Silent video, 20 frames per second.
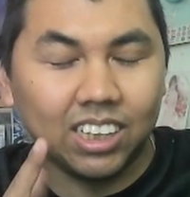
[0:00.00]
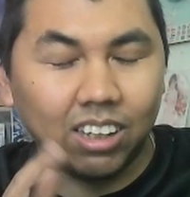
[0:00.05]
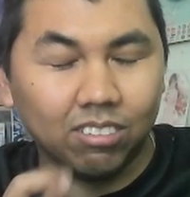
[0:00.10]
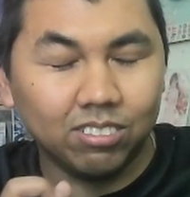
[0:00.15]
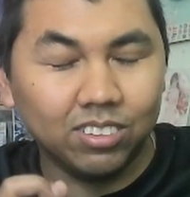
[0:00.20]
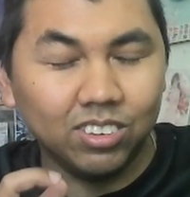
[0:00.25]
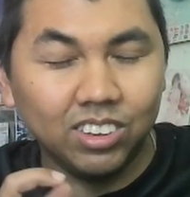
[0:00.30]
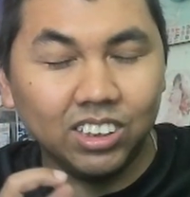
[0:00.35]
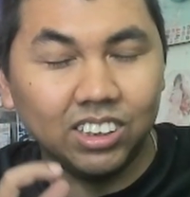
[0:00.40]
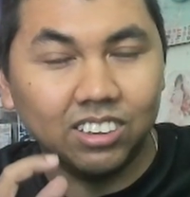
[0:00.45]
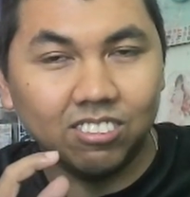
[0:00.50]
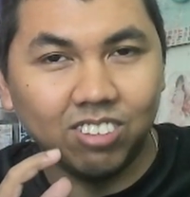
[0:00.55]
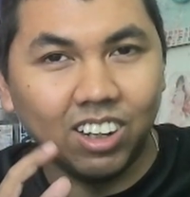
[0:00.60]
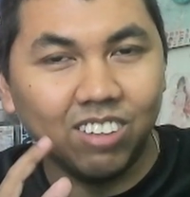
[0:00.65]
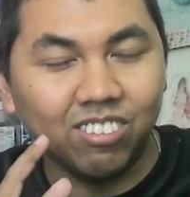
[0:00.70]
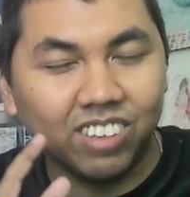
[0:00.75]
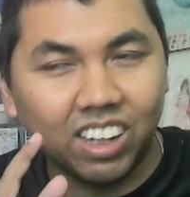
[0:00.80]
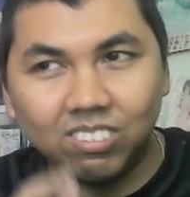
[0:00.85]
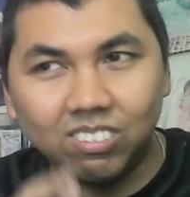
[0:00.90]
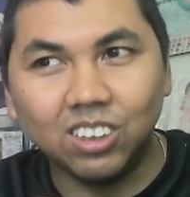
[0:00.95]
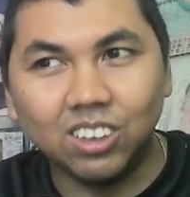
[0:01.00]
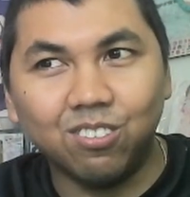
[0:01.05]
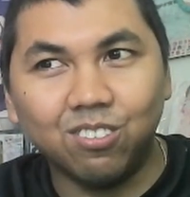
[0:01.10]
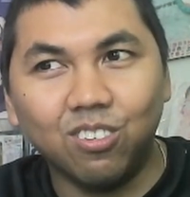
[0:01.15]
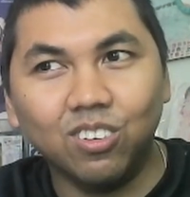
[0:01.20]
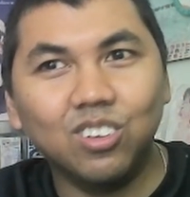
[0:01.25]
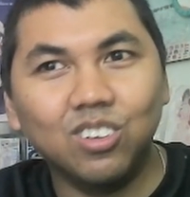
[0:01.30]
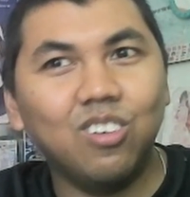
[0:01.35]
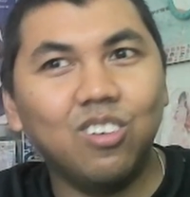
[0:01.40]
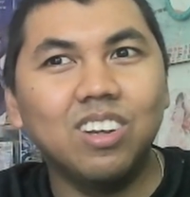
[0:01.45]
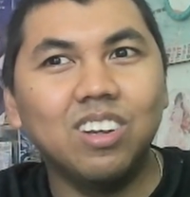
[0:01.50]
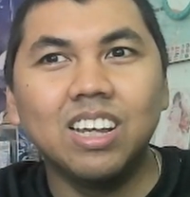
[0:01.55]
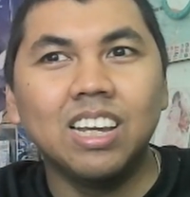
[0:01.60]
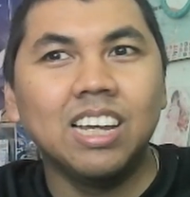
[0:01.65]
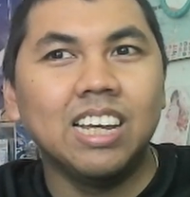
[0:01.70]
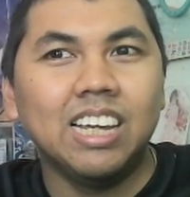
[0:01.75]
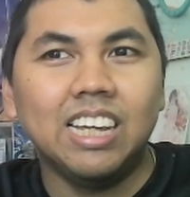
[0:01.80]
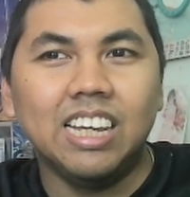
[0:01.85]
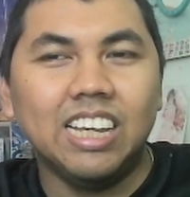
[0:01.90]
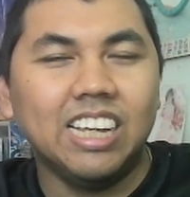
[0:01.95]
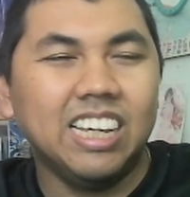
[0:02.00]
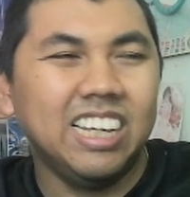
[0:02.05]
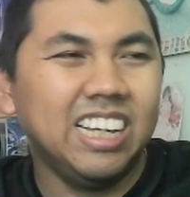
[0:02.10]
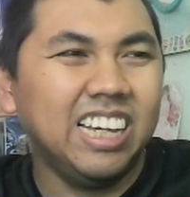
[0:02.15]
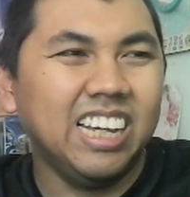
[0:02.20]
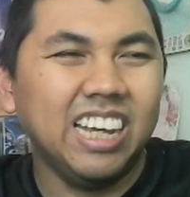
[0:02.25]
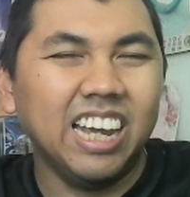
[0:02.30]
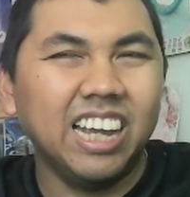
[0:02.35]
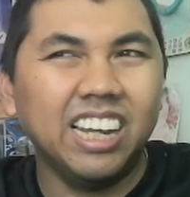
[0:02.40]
trying to capture the photo, he